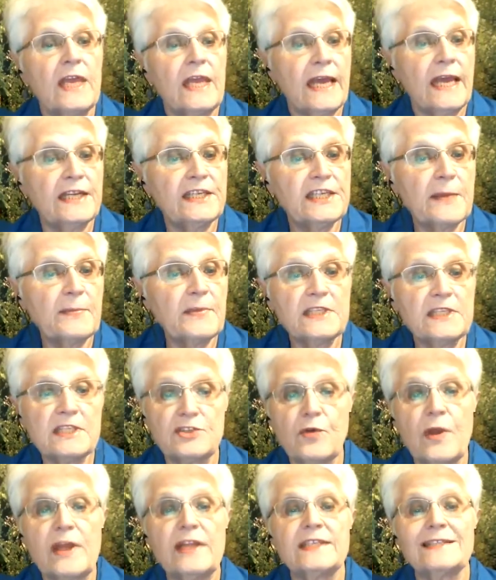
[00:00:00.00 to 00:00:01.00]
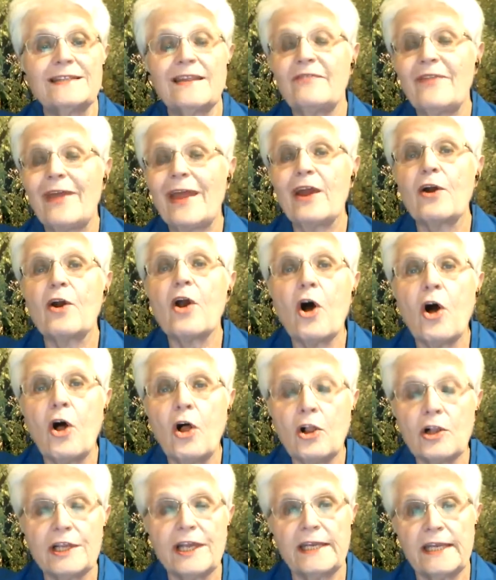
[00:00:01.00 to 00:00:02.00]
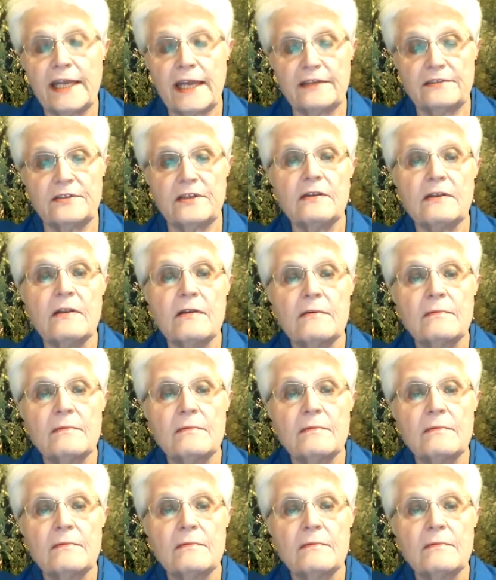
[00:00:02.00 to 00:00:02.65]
and demonstrates that they are all connected.